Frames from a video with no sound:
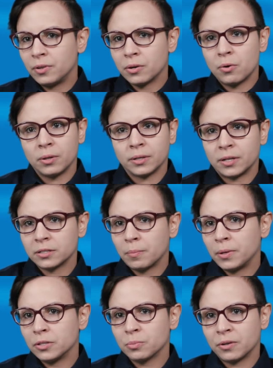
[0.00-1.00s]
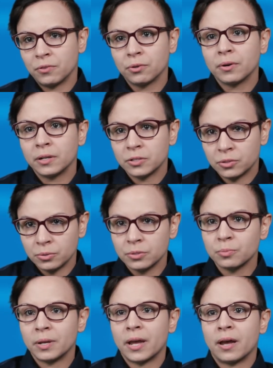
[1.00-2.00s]
via colonoscopy is one of the greatest
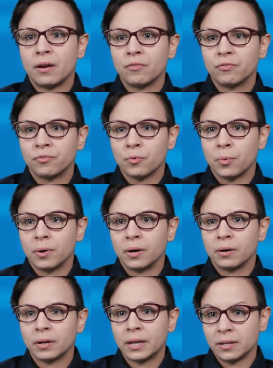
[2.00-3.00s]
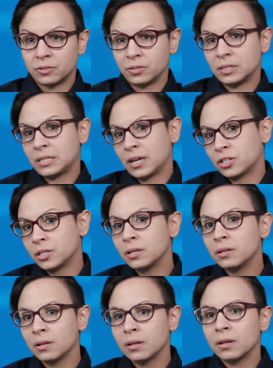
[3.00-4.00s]
tools we have for cancer
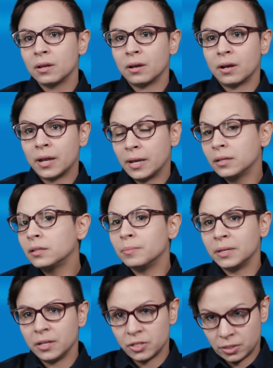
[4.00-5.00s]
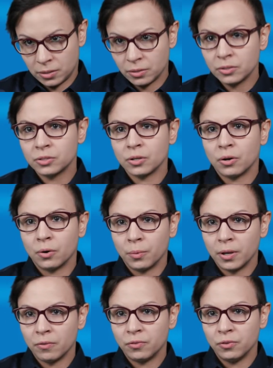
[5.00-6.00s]
detection and elimination.
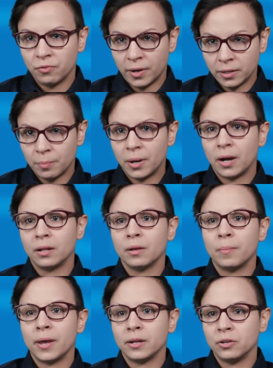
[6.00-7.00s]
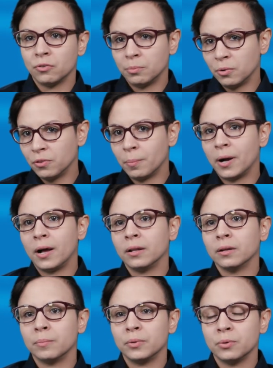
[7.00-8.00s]
So if you find a polyp and you remove the
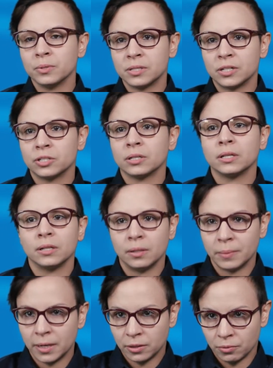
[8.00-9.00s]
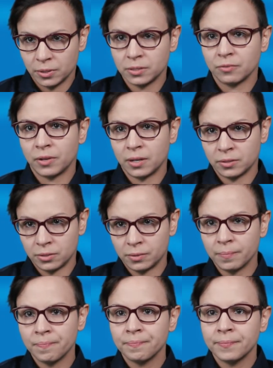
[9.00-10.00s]
polyp, you essentially eliminate the risk of cancer.